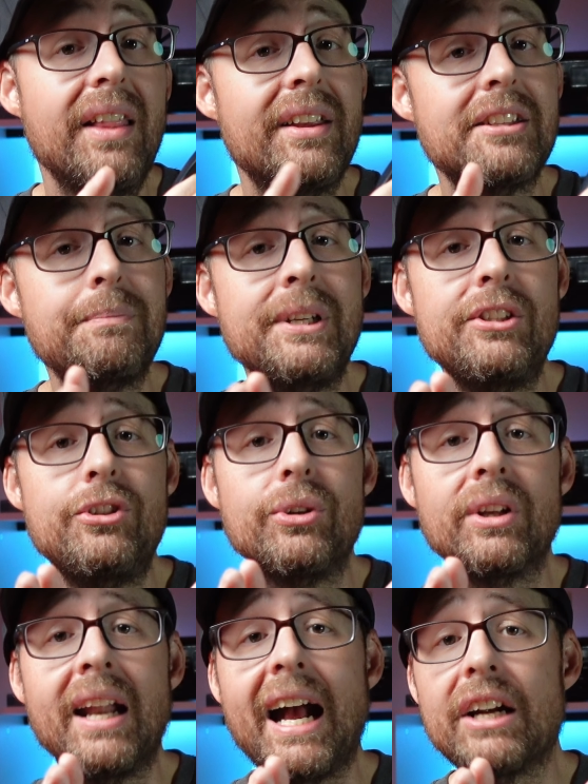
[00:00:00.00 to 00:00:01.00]
This means you
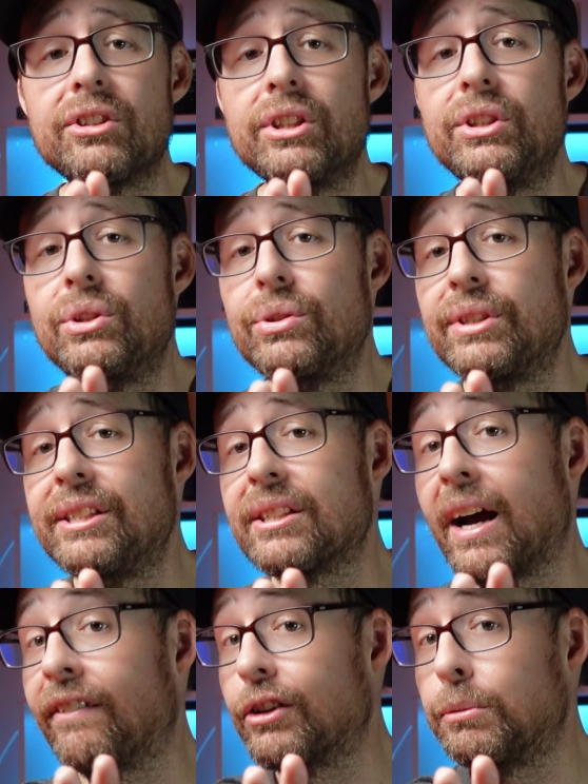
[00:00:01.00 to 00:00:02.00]
can actually use these
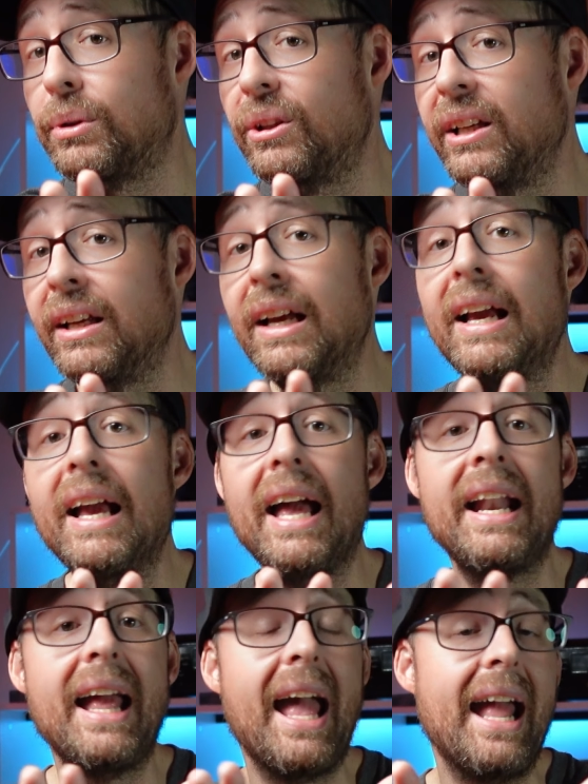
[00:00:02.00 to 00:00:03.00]
comfortably
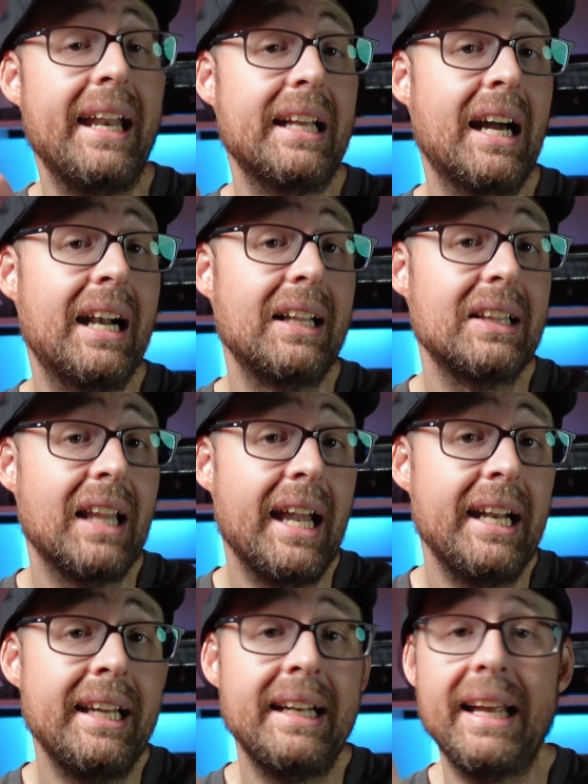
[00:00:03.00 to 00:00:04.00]
in any kind of
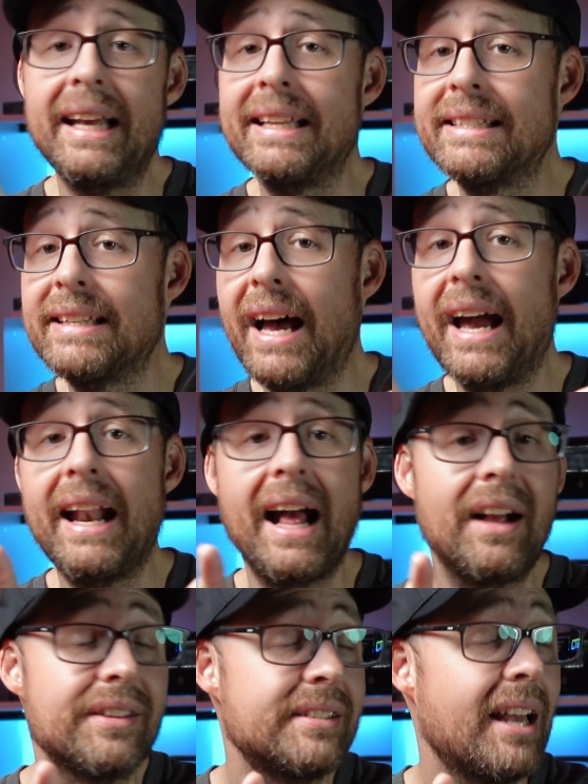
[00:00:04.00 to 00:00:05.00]
lighting, inside,
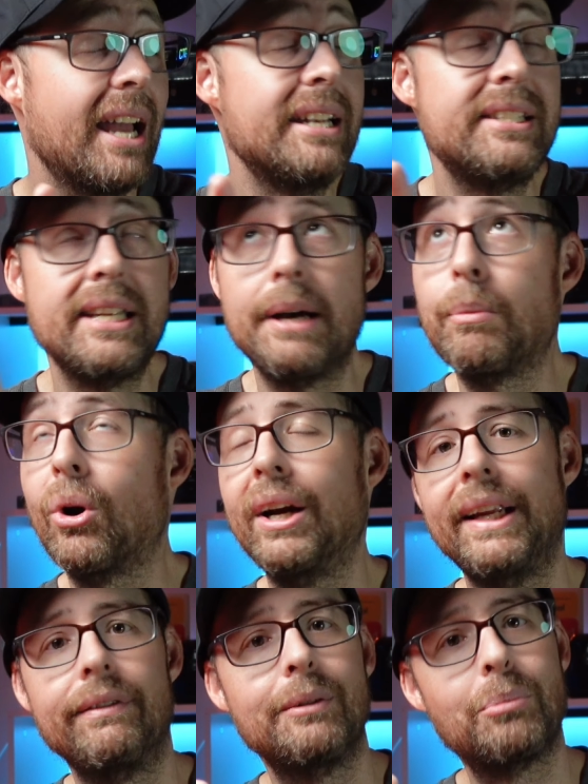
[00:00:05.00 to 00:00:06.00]
outside, dim, or
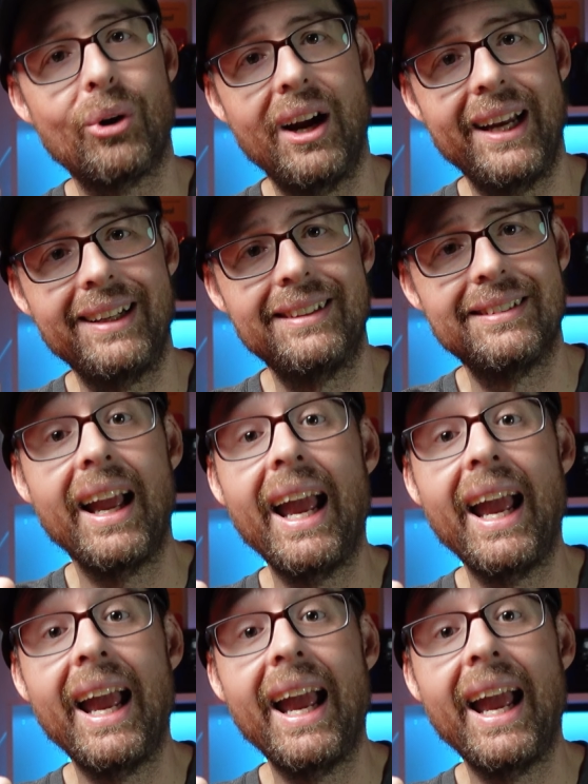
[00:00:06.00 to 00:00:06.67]
even bright.